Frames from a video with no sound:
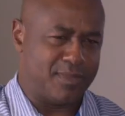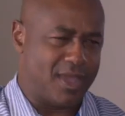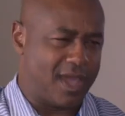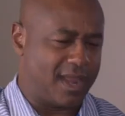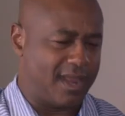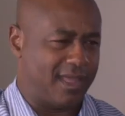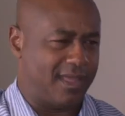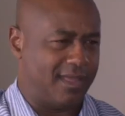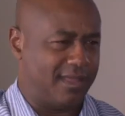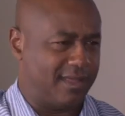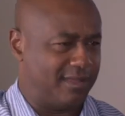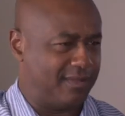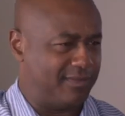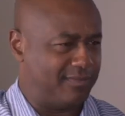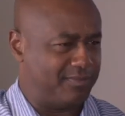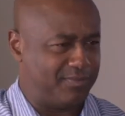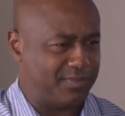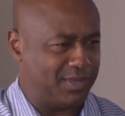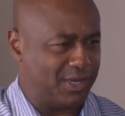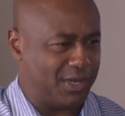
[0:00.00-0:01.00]
I'm not
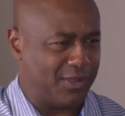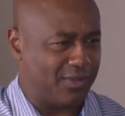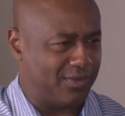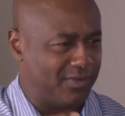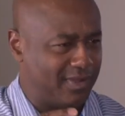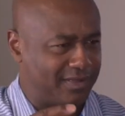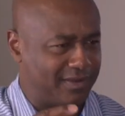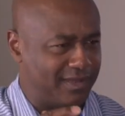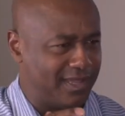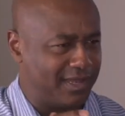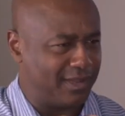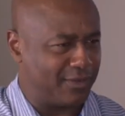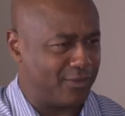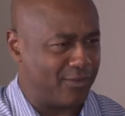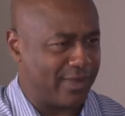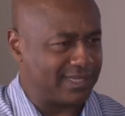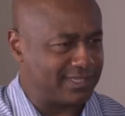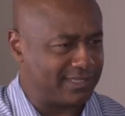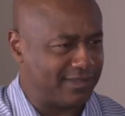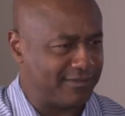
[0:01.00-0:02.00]
an
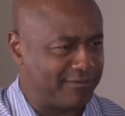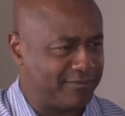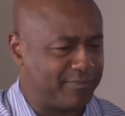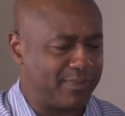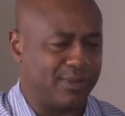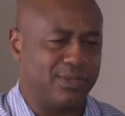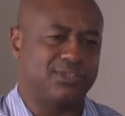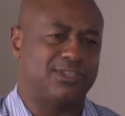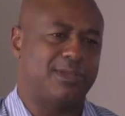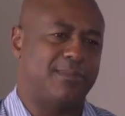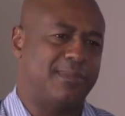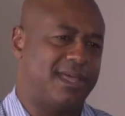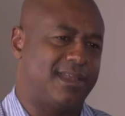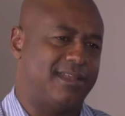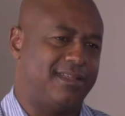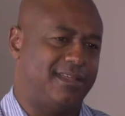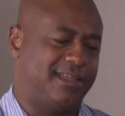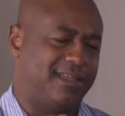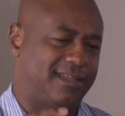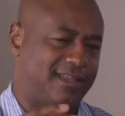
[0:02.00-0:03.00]
aggressive person. I'm
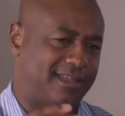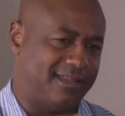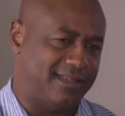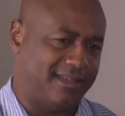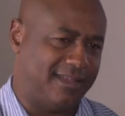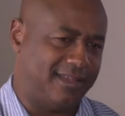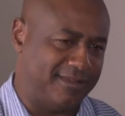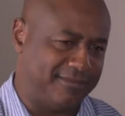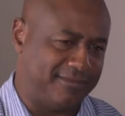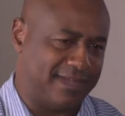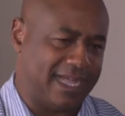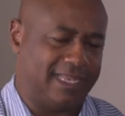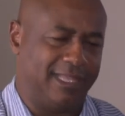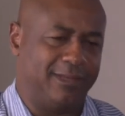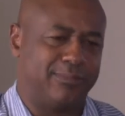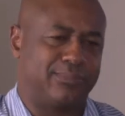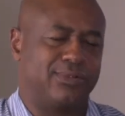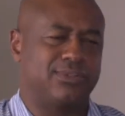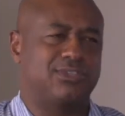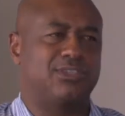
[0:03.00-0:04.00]
not a
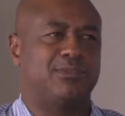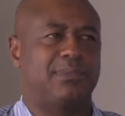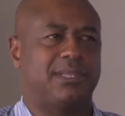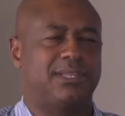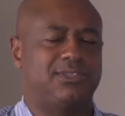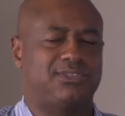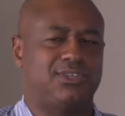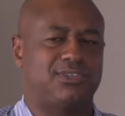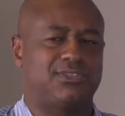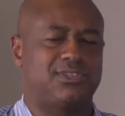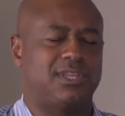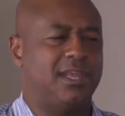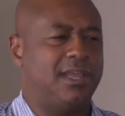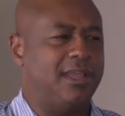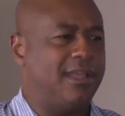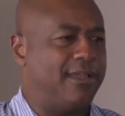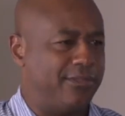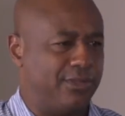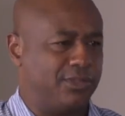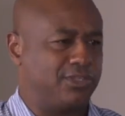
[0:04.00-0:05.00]
violent person. But it's just
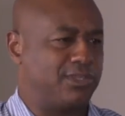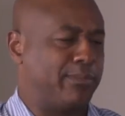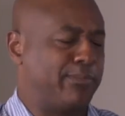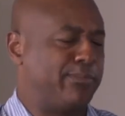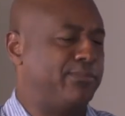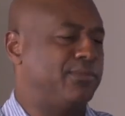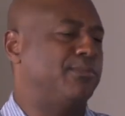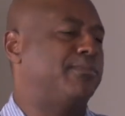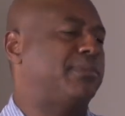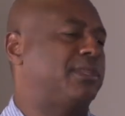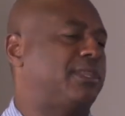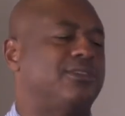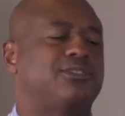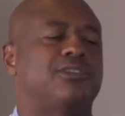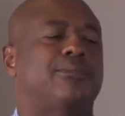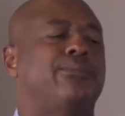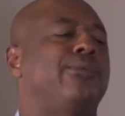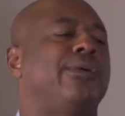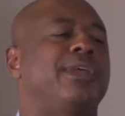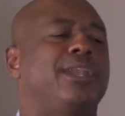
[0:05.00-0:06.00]
there's
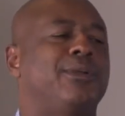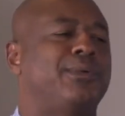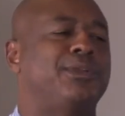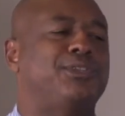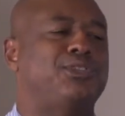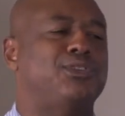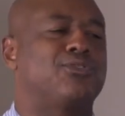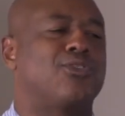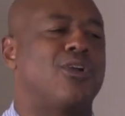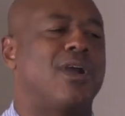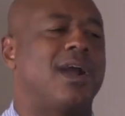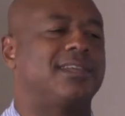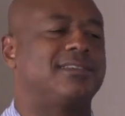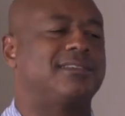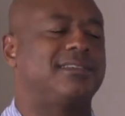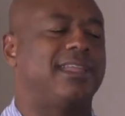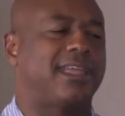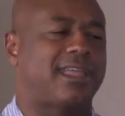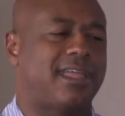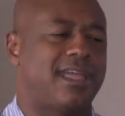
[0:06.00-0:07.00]
a point at which you
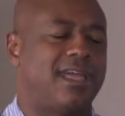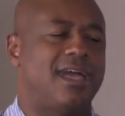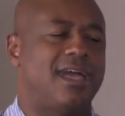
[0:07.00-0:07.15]
cross, and like